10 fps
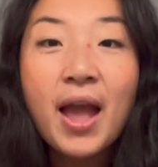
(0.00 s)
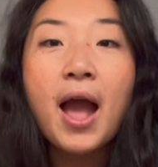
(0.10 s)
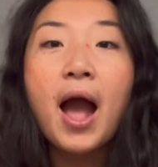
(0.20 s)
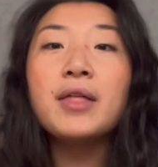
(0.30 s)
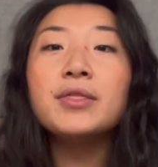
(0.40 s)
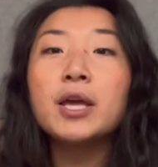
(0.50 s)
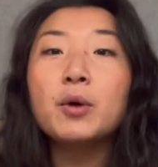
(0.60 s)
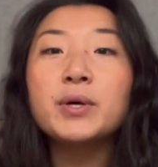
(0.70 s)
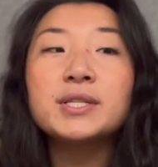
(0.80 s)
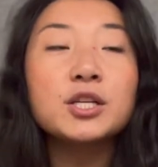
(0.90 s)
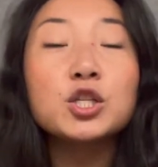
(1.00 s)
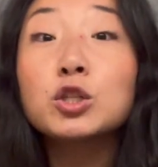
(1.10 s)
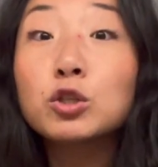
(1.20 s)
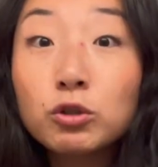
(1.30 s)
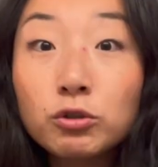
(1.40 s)
And it was
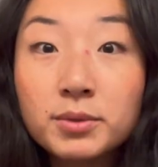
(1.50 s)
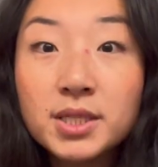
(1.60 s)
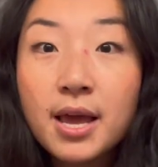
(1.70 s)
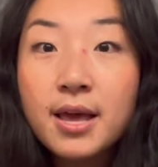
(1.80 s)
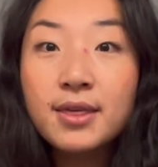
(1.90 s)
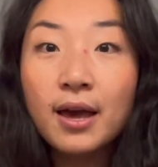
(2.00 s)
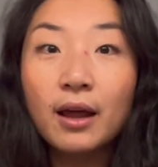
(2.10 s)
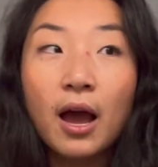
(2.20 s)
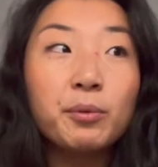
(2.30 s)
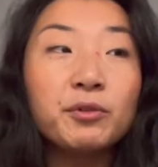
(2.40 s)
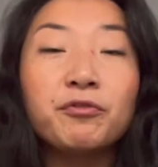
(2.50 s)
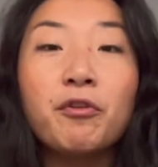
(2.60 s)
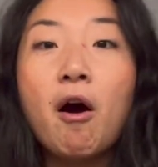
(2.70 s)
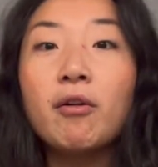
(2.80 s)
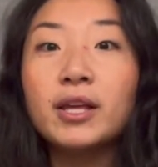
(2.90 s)
assumed that I would
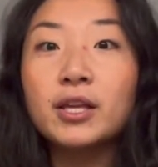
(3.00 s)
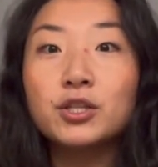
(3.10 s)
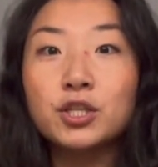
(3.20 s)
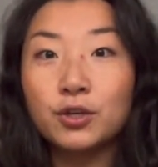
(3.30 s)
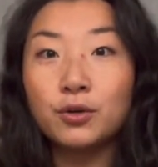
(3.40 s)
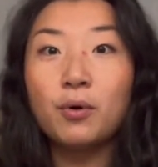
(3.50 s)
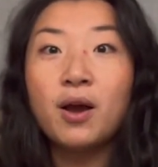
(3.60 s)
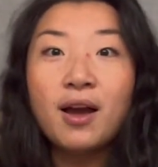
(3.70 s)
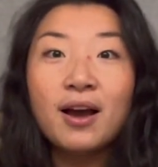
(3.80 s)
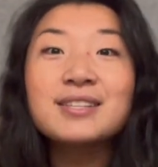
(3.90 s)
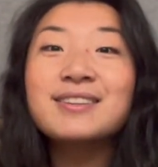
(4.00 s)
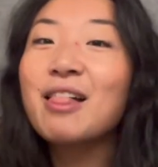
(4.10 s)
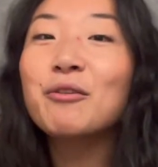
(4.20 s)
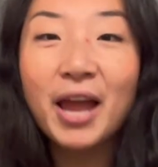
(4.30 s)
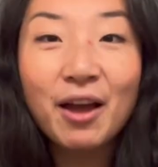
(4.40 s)
fall into a
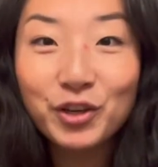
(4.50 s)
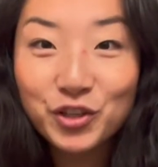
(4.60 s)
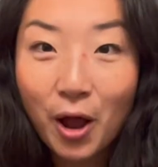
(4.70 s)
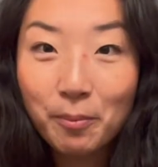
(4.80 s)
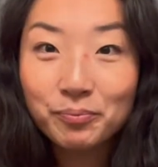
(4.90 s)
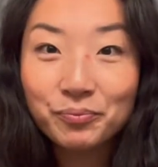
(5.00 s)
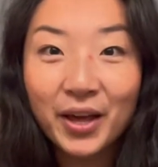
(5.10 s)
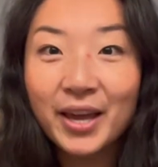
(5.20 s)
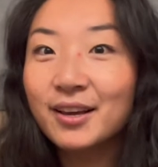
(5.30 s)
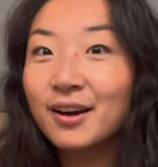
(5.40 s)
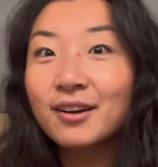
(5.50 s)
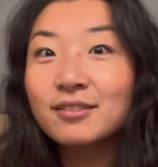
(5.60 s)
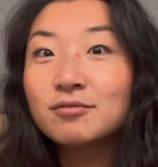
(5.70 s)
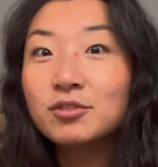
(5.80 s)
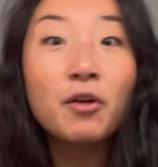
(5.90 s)
salary heavy job like a
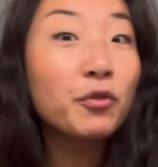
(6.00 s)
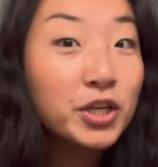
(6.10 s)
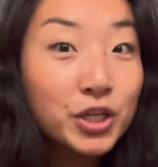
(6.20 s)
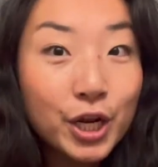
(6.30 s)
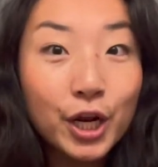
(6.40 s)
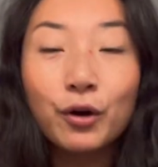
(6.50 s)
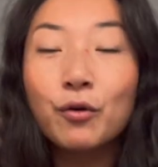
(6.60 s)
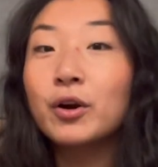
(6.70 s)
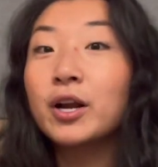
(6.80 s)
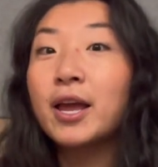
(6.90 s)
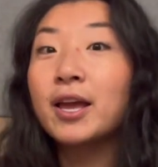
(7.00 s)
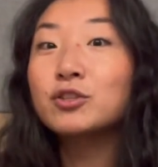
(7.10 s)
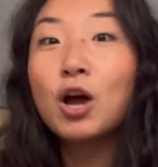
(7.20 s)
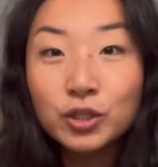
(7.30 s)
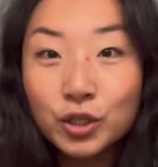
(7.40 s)
software engineer or a
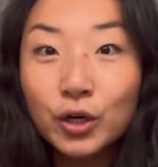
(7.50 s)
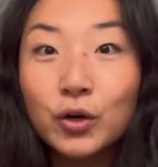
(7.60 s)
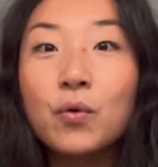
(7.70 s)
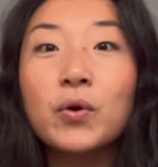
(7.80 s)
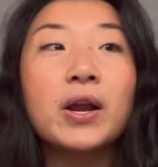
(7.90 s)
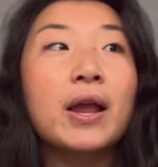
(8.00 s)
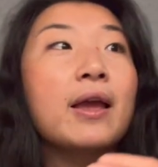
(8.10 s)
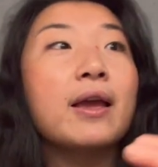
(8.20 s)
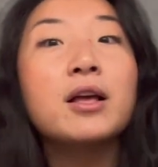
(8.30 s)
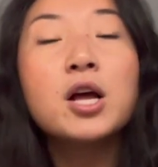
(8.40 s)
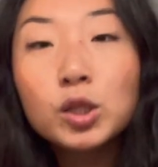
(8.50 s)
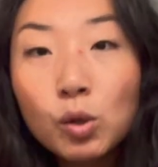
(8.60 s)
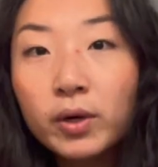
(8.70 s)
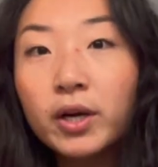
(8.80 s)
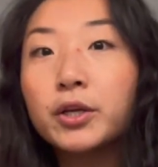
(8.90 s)
doctor or a
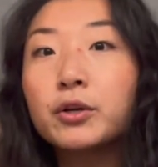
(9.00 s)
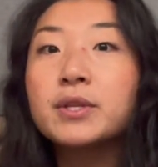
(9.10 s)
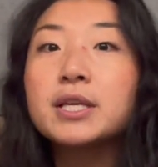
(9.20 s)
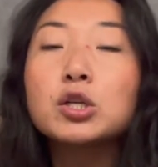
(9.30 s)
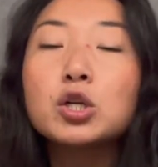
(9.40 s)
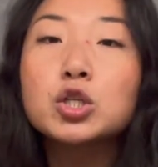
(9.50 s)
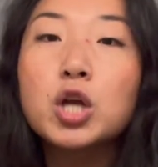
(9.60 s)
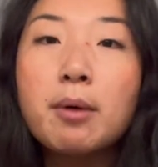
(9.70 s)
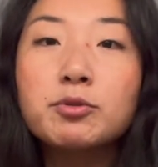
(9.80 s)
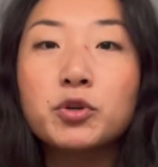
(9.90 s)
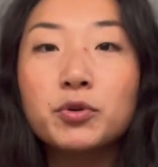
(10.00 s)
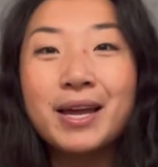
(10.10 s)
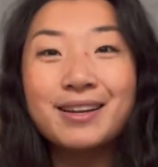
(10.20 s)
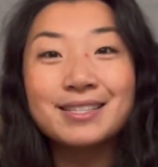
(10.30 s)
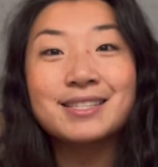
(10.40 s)
lawyer. You know, these are jobs where you
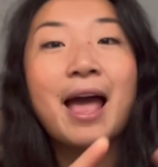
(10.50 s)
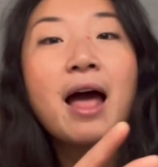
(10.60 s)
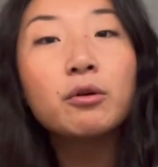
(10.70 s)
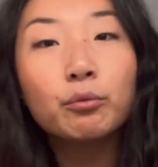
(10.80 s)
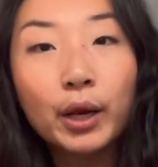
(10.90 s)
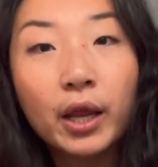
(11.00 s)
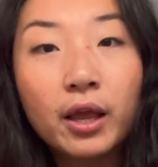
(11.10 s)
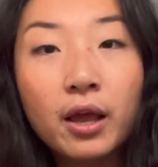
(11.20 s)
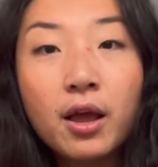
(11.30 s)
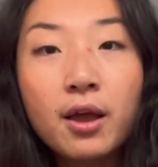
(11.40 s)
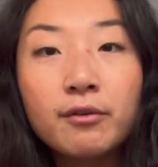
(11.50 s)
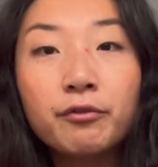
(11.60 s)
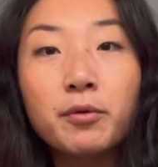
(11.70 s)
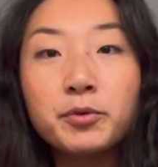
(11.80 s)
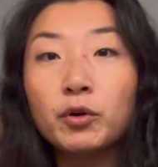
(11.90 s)
get a salary
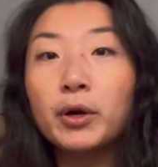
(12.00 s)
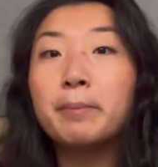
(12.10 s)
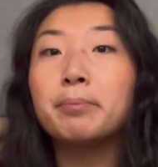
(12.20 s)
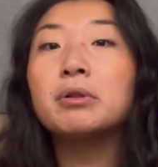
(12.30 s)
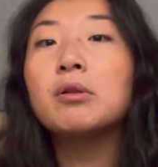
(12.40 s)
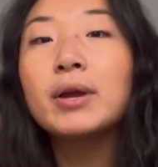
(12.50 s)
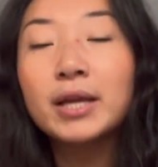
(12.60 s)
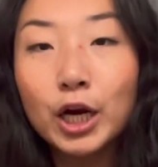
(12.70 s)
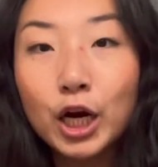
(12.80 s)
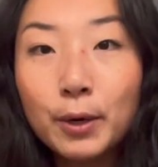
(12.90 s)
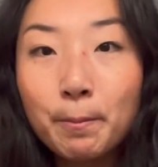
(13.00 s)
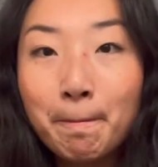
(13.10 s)
from your employer